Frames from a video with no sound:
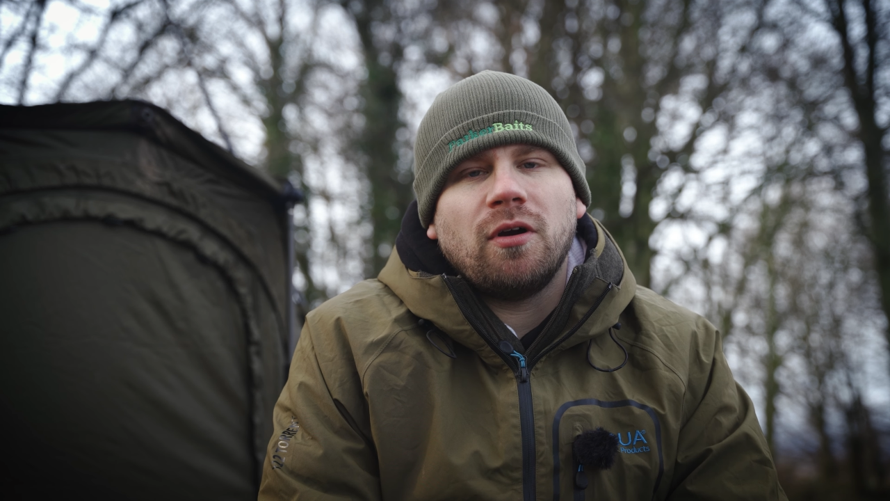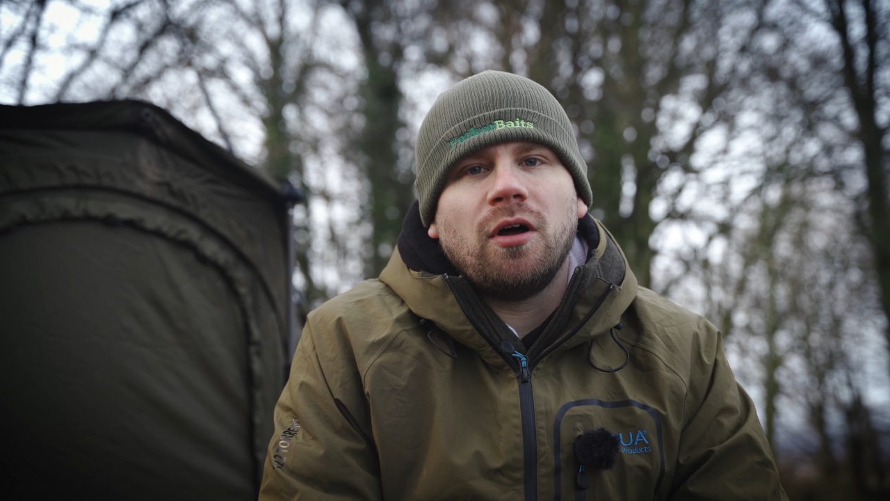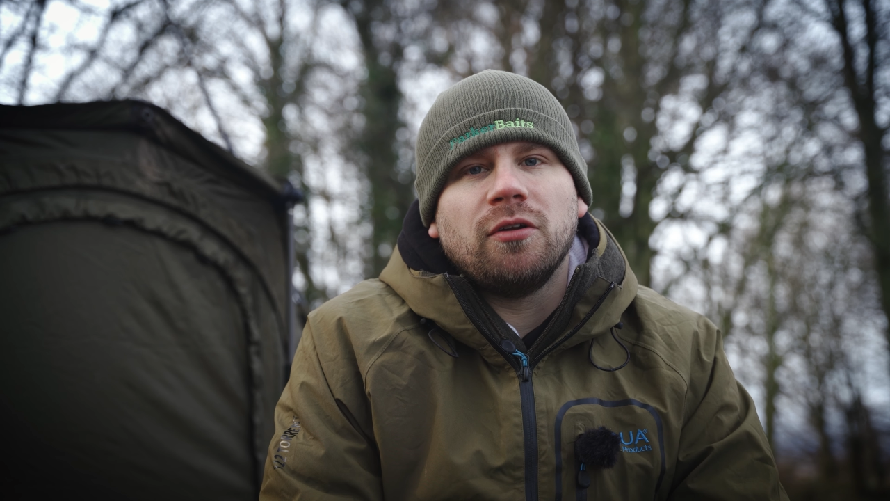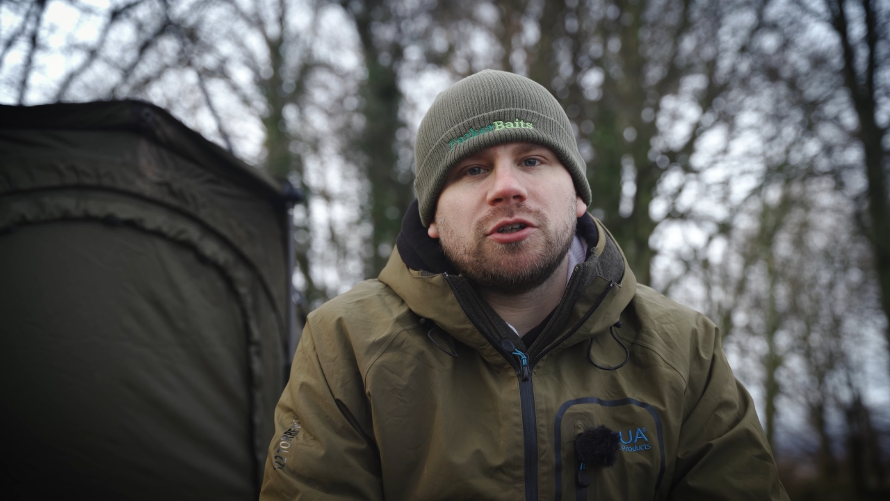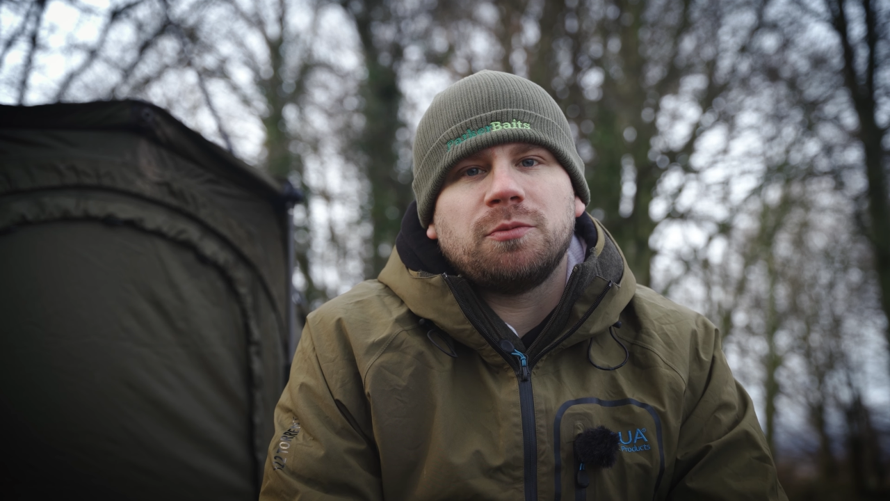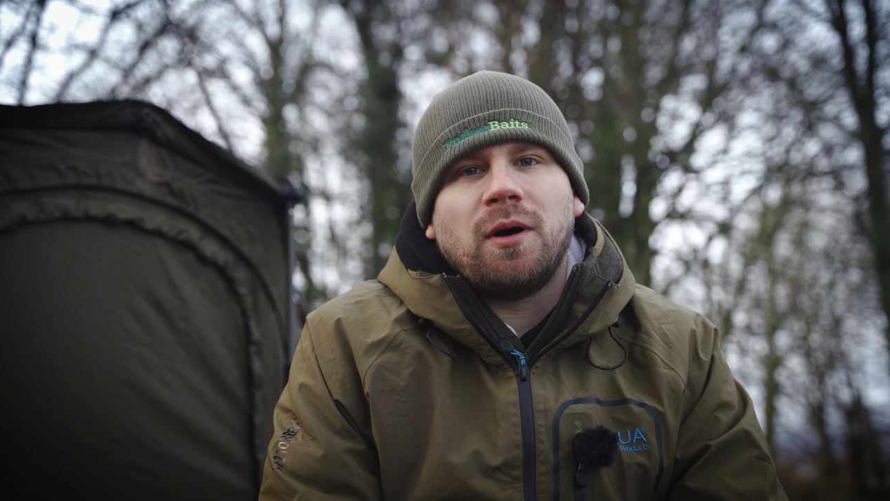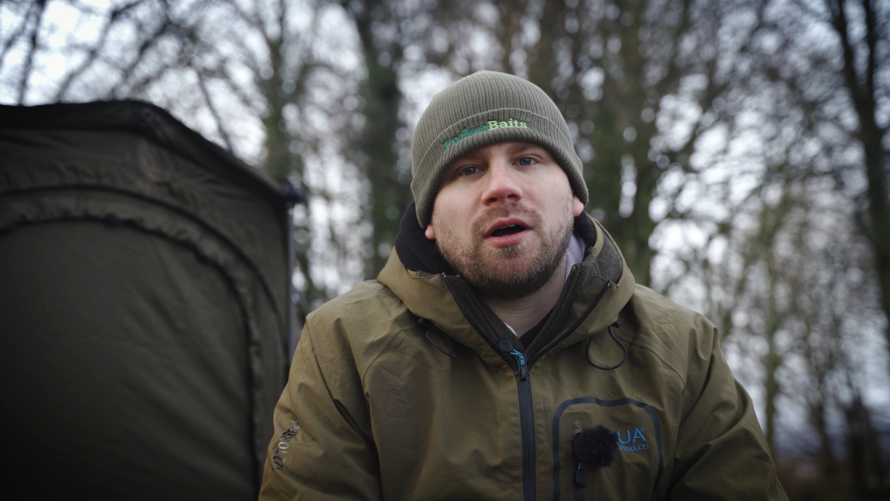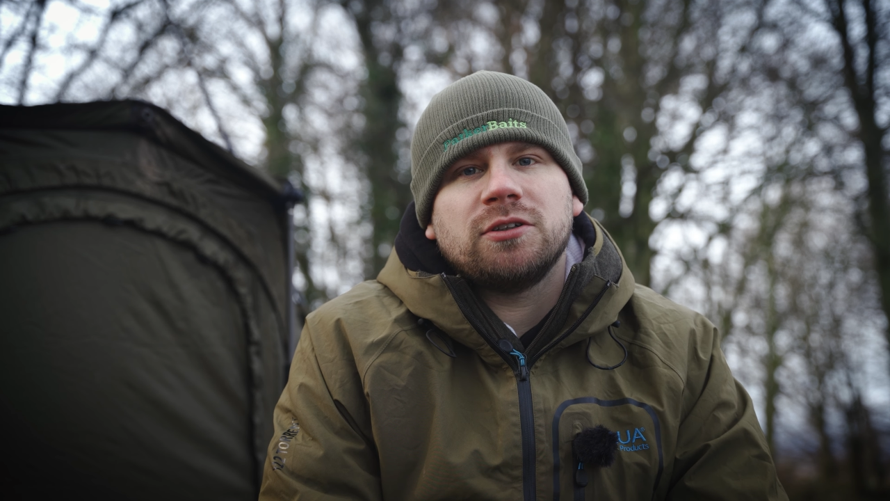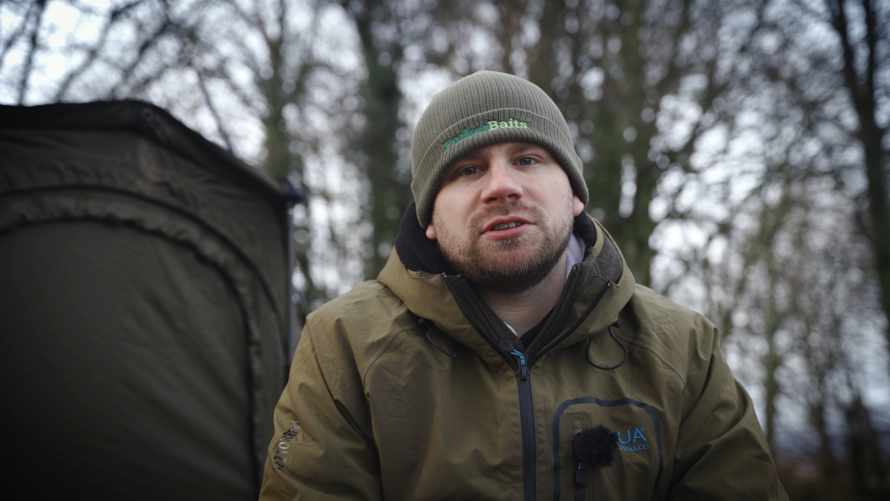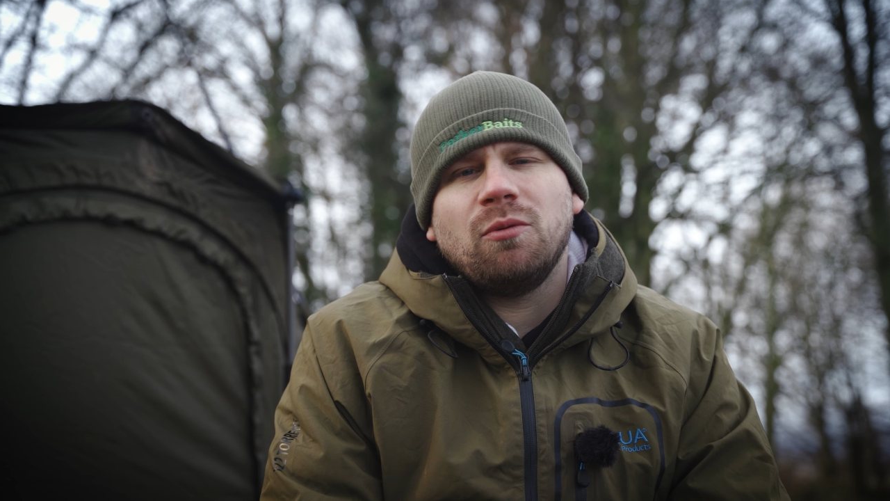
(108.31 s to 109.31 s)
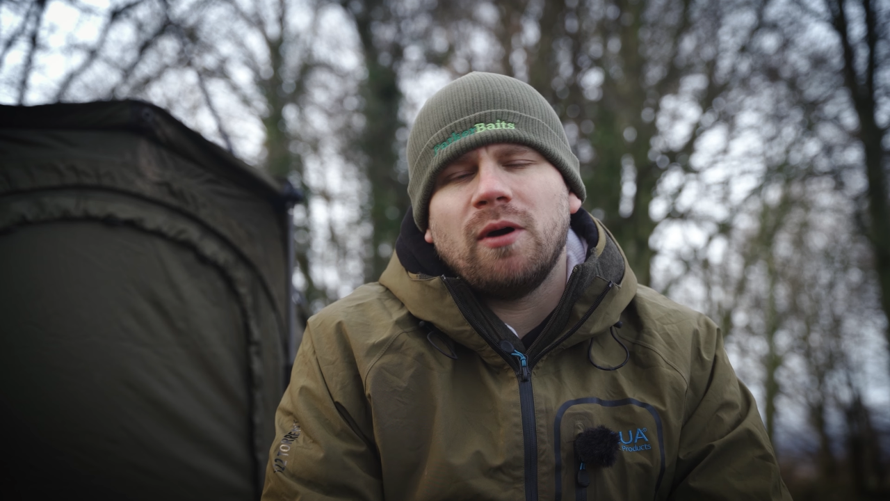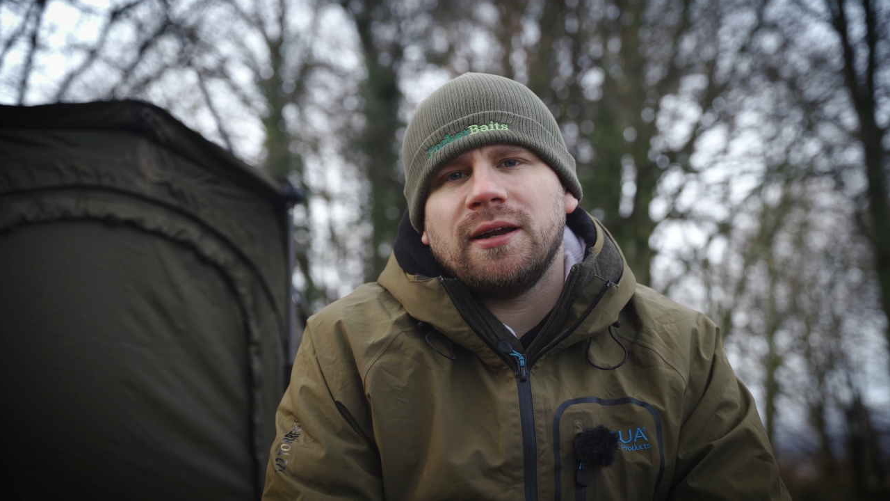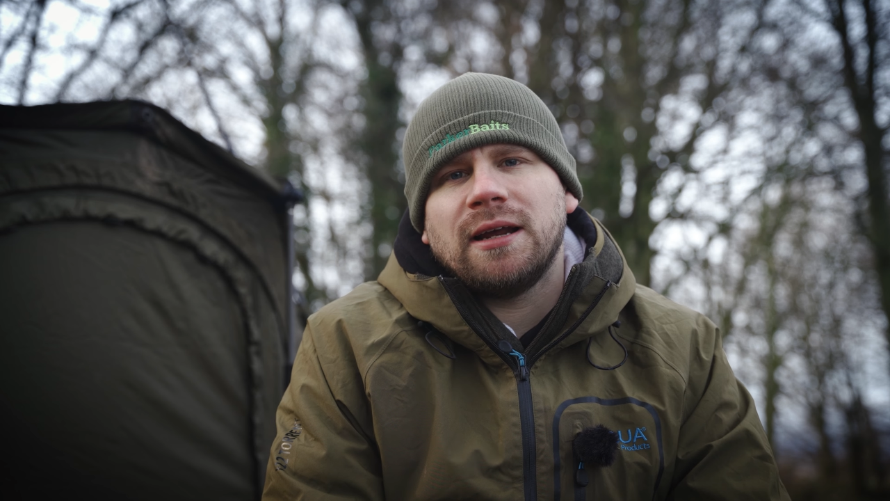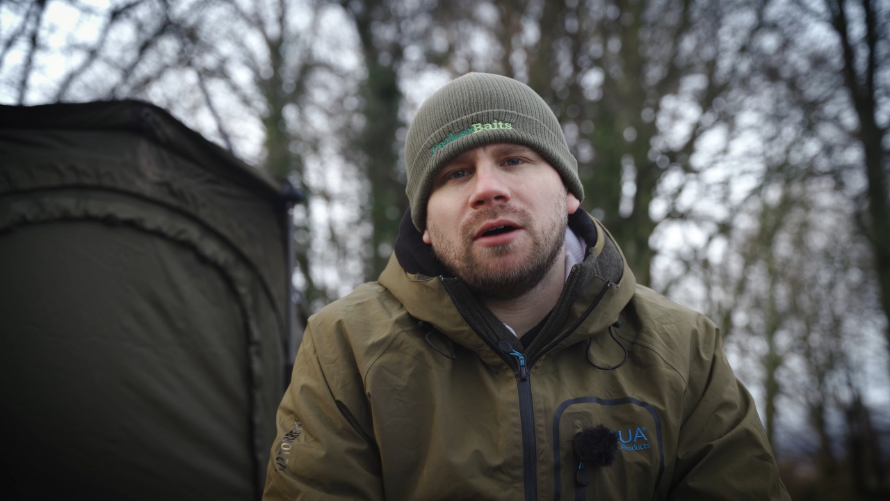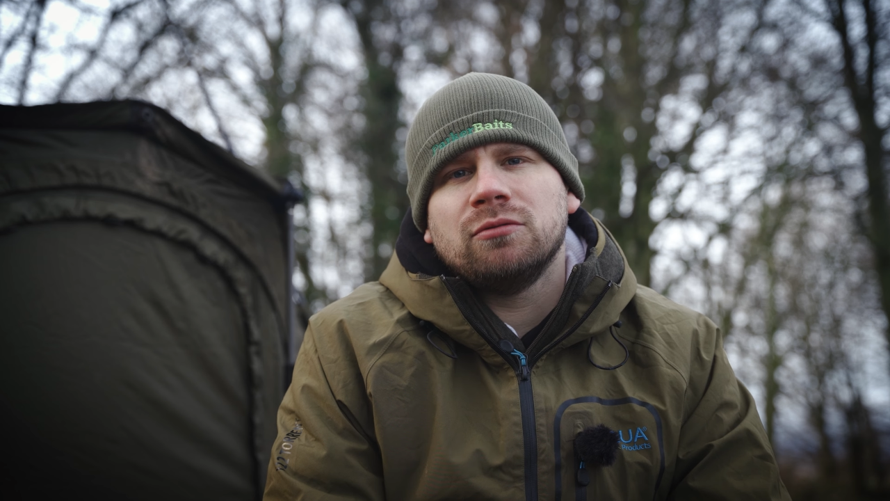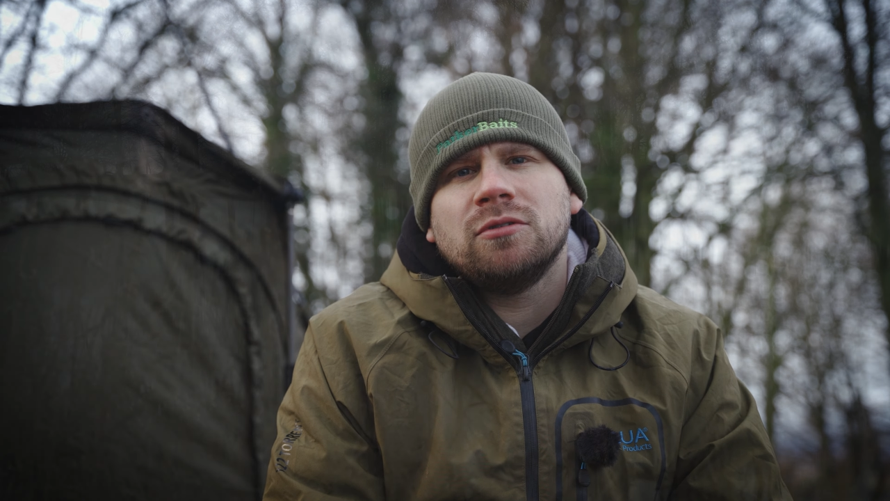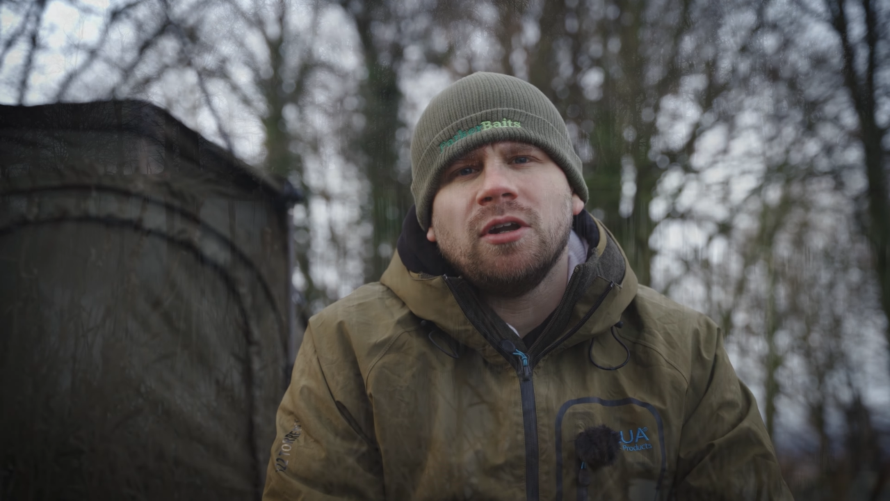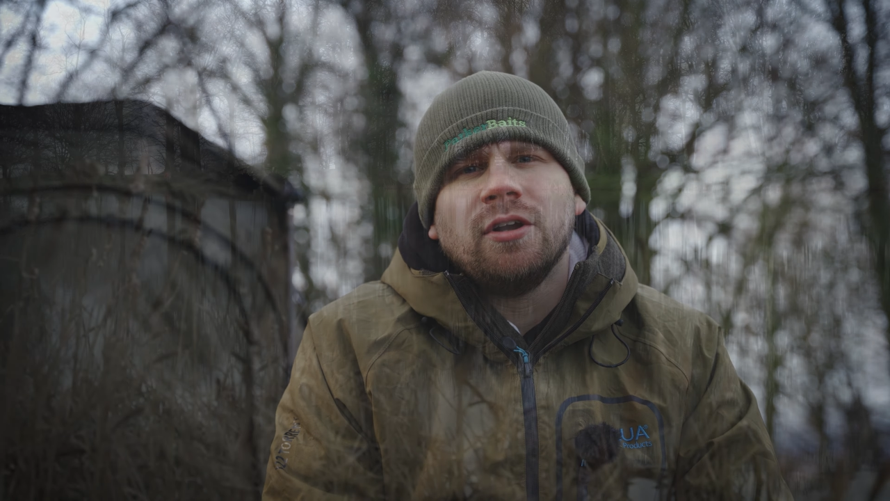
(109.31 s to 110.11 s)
on the spots. They went down